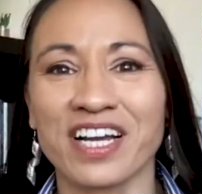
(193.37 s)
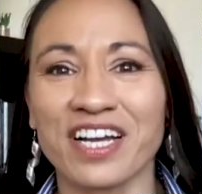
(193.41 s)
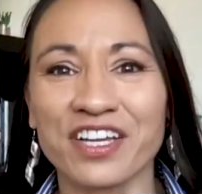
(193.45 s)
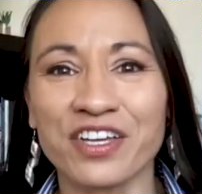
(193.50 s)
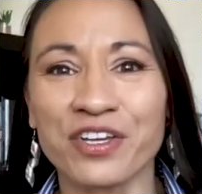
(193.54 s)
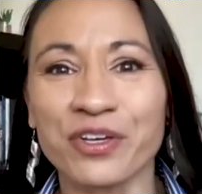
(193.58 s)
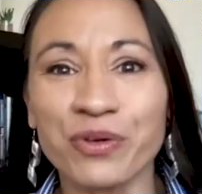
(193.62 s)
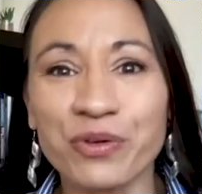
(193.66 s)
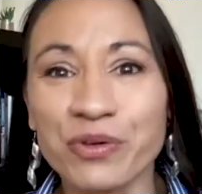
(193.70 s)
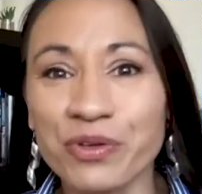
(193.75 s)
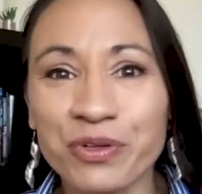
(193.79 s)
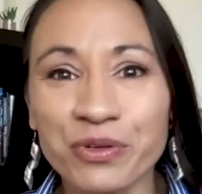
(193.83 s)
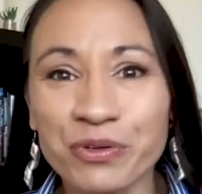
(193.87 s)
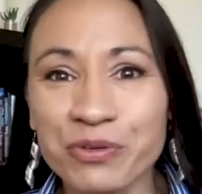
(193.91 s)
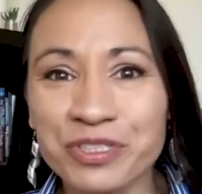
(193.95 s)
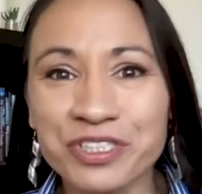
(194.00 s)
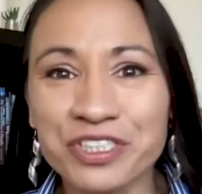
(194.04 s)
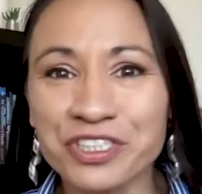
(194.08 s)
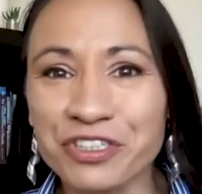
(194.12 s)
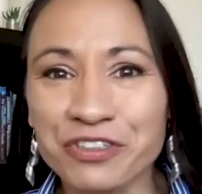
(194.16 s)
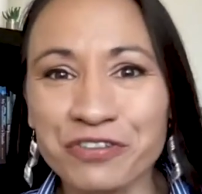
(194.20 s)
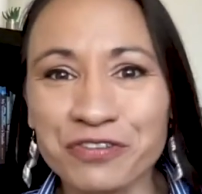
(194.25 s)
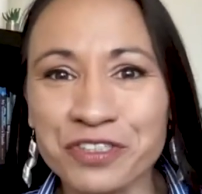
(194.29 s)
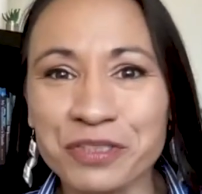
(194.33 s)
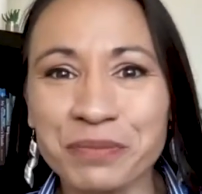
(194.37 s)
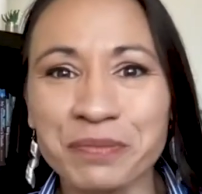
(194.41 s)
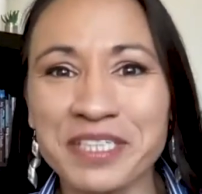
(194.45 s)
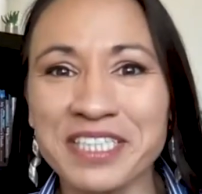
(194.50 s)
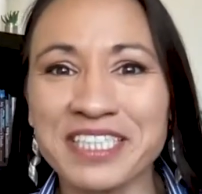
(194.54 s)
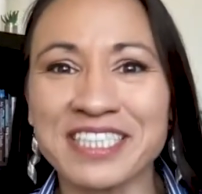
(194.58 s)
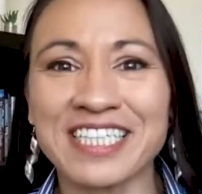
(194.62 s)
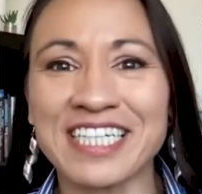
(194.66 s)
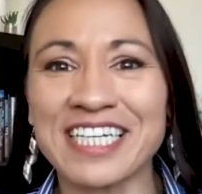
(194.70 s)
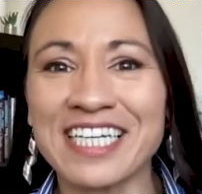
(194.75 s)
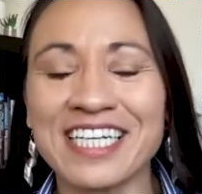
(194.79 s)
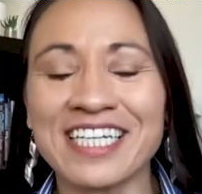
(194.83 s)
you, you deserve to be
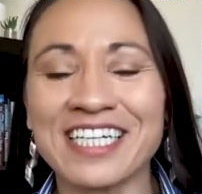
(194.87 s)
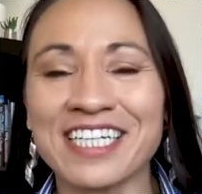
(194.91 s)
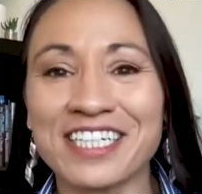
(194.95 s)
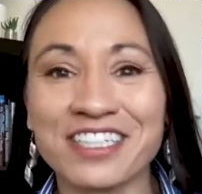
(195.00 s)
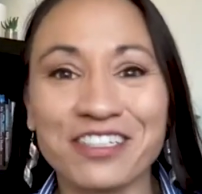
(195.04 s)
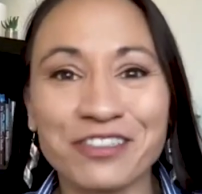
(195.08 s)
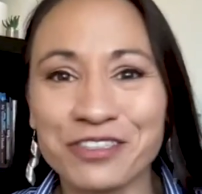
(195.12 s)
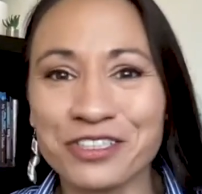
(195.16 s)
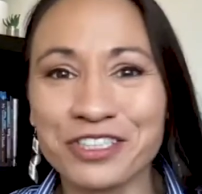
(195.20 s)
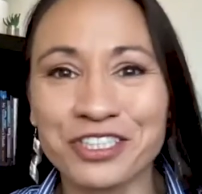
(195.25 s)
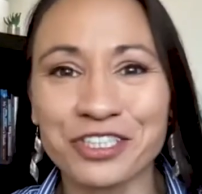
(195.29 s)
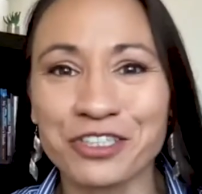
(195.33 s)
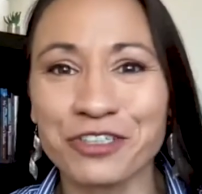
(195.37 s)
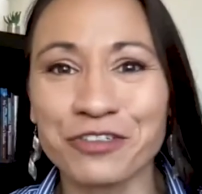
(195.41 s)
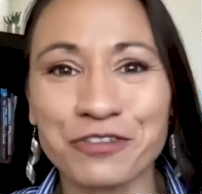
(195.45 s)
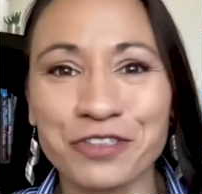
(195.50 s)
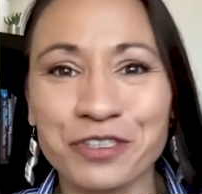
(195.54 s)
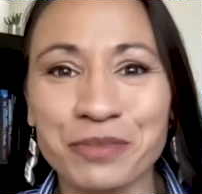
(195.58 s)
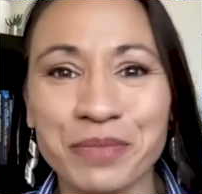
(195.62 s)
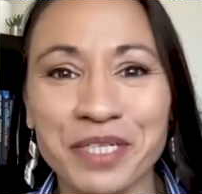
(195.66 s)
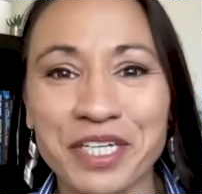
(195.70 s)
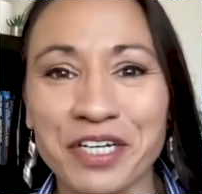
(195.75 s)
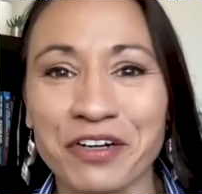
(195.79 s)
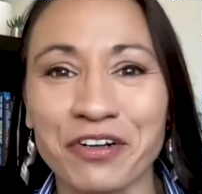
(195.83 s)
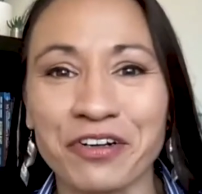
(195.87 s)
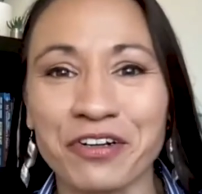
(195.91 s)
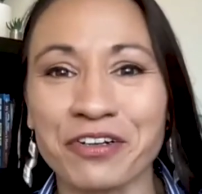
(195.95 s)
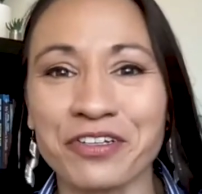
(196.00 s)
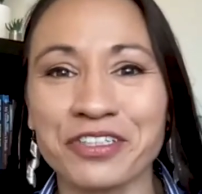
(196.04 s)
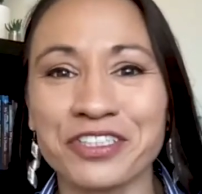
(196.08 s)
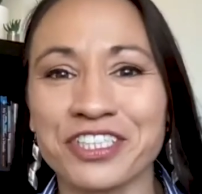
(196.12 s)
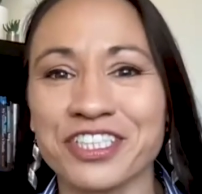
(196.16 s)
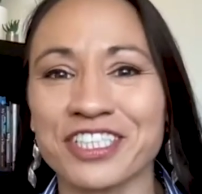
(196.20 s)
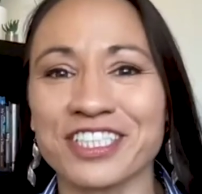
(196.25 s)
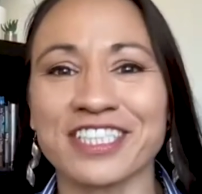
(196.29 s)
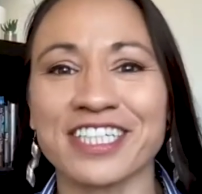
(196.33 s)
seen and you deserve to be
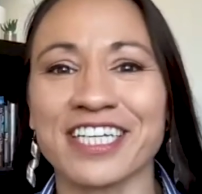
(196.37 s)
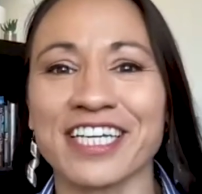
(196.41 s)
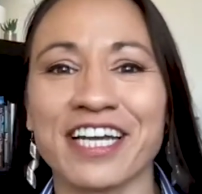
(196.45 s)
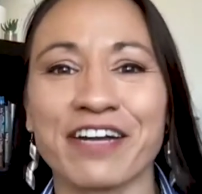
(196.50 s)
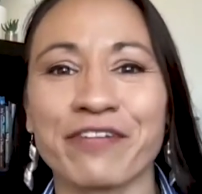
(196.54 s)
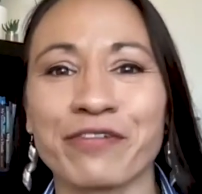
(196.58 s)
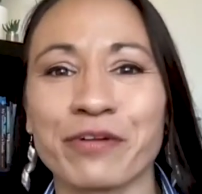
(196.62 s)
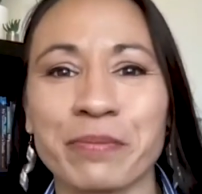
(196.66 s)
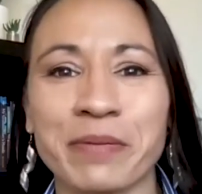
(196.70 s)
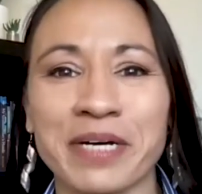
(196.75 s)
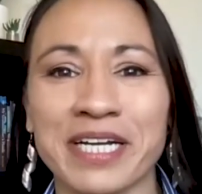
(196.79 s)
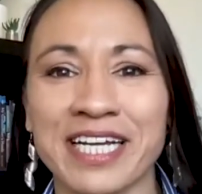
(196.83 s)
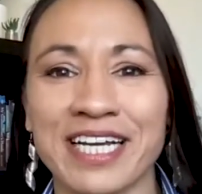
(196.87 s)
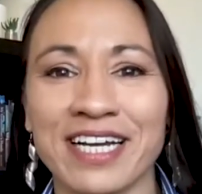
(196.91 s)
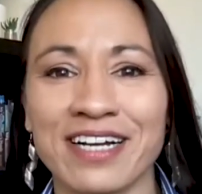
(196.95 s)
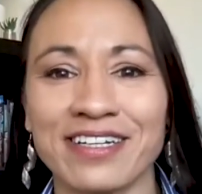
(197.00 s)
heard just like everybody